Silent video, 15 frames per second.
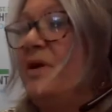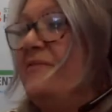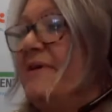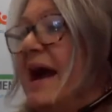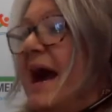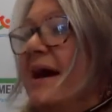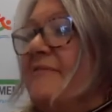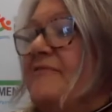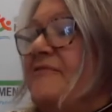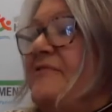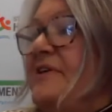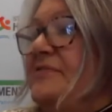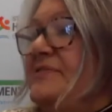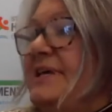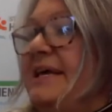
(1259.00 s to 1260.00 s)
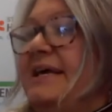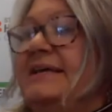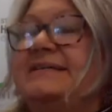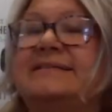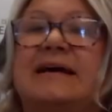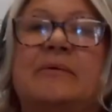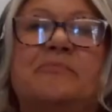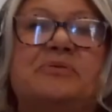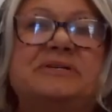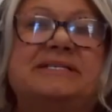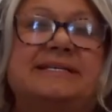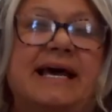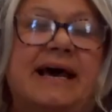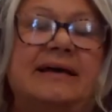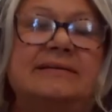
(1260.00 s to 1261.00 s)
if we've got
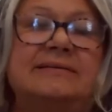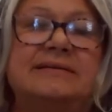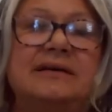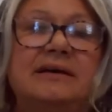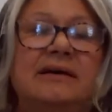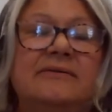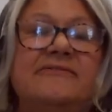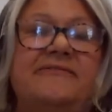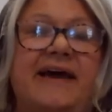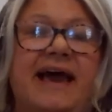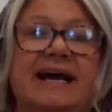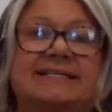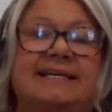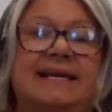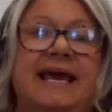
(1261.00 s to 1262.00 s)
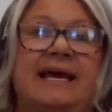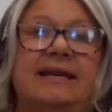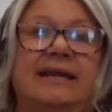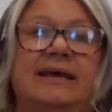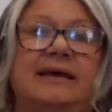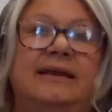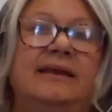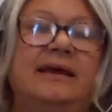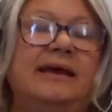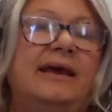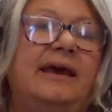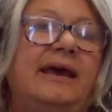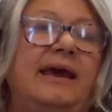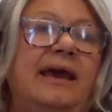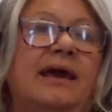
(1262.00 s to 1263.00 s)
50% vaccinated
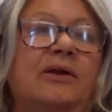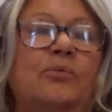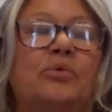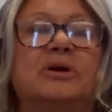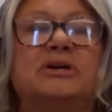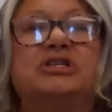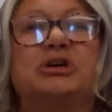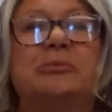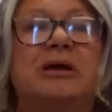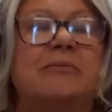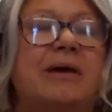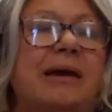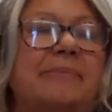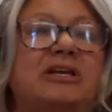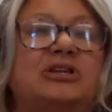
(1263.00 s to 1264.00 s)
and we're assuming